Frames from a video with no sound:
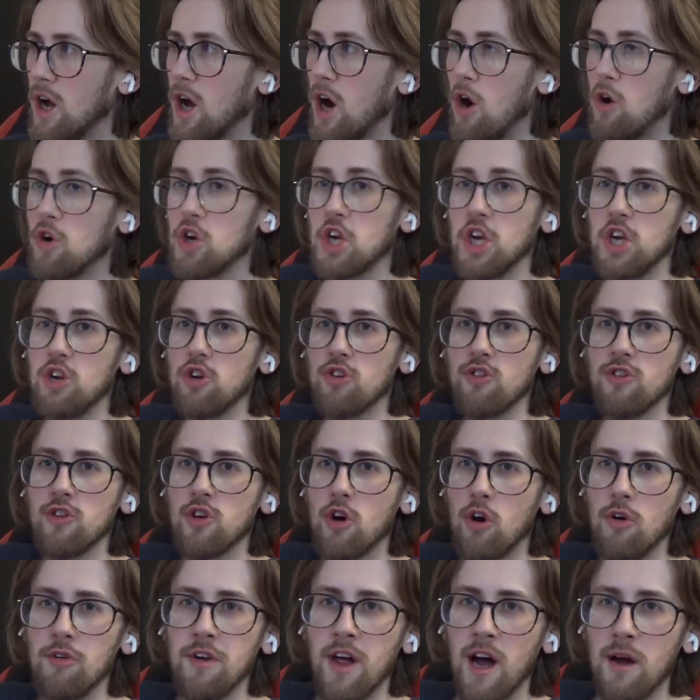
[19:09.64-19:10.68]
Oh, she doesn't
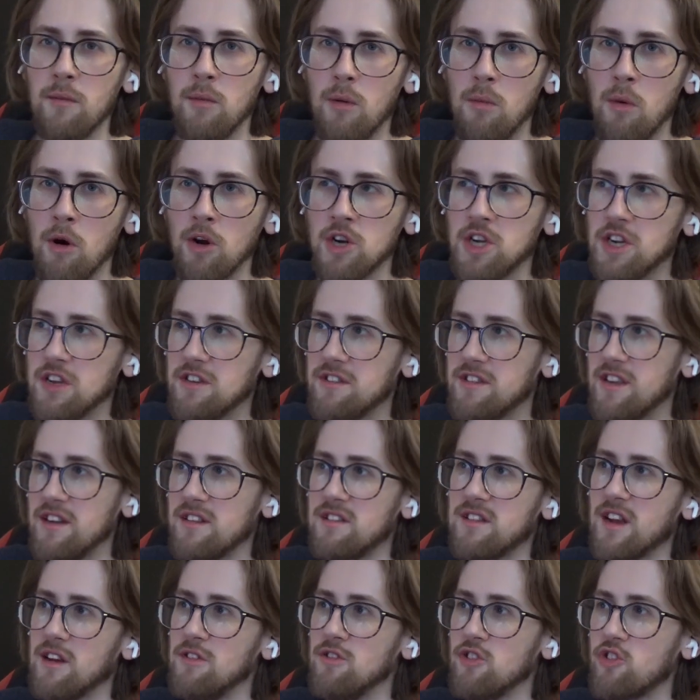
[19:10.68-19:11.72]
call 911. She
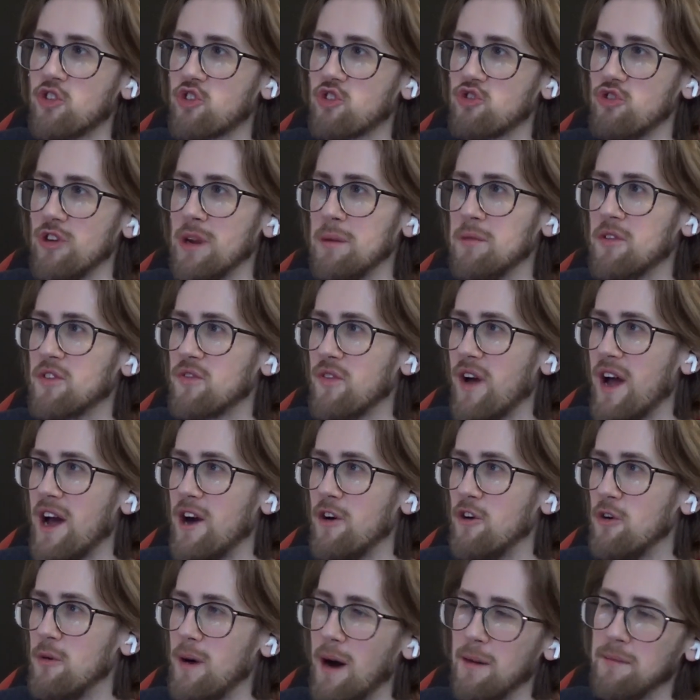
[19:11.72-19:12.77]
sits there and screams for
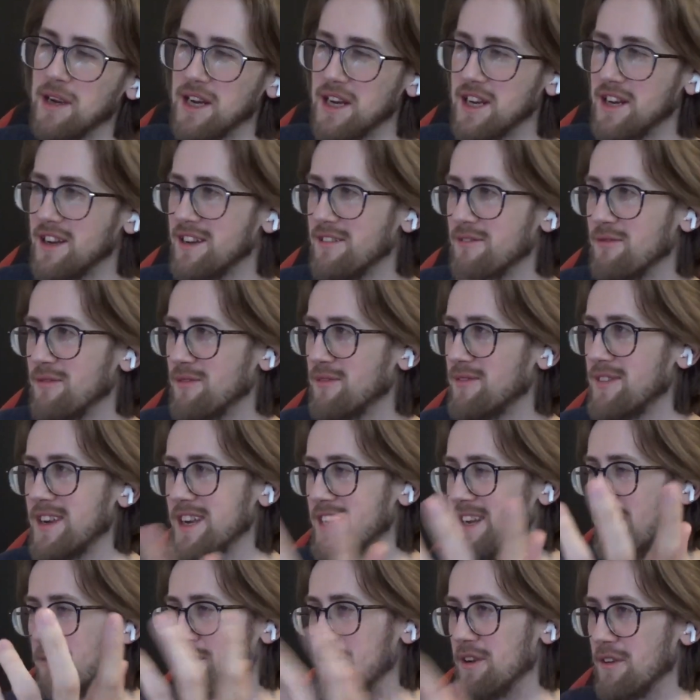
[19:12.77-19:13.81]
help. I mean,
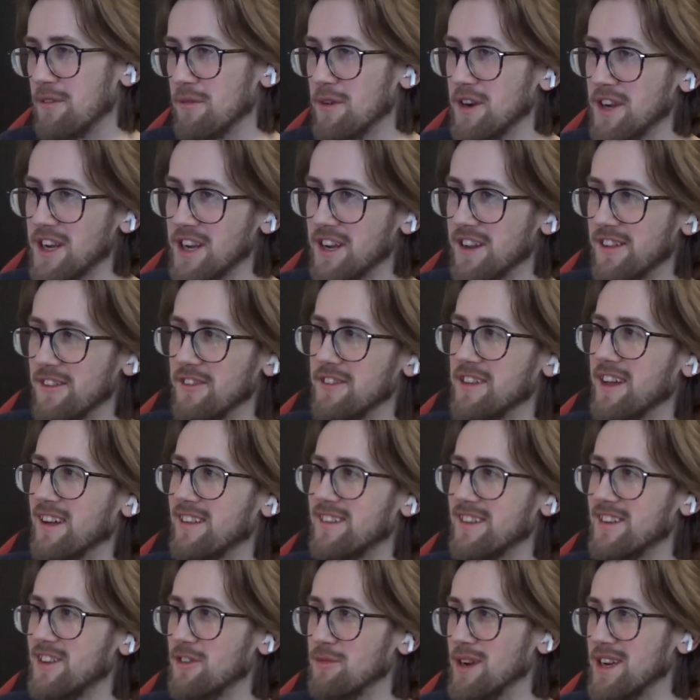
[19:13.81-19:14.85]
you never know what you're going to do in that
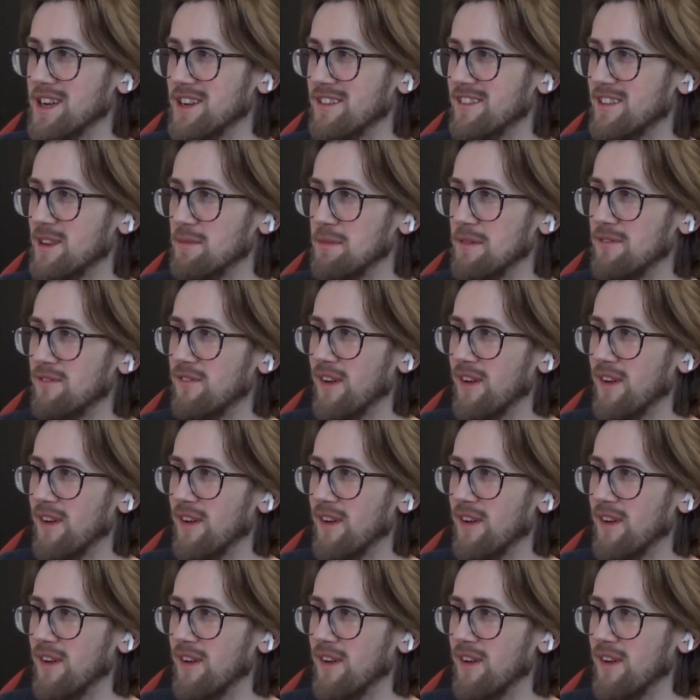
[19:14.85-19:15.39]
situation, to be